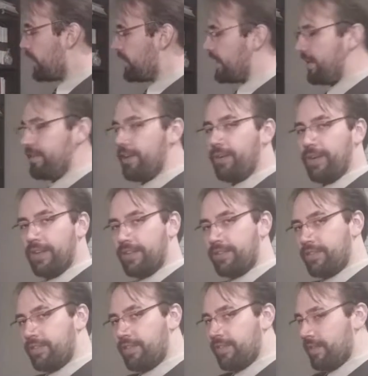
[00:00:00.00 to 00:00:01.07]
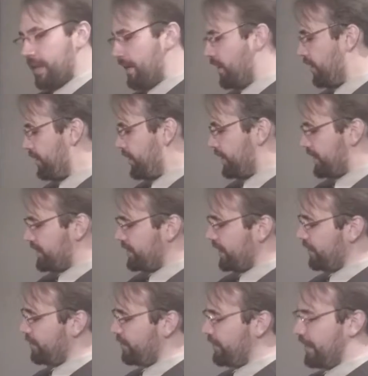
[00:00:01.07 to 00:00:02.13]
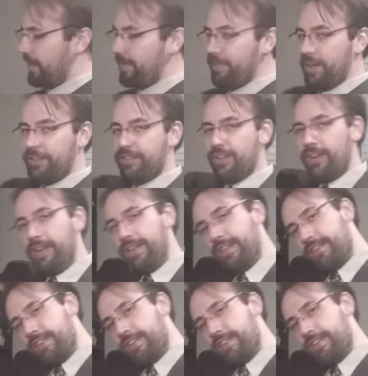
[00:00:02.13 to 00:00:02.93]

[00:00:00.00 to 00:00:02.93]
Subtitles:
Now notice, I don't know if you can see from here, but I'll show you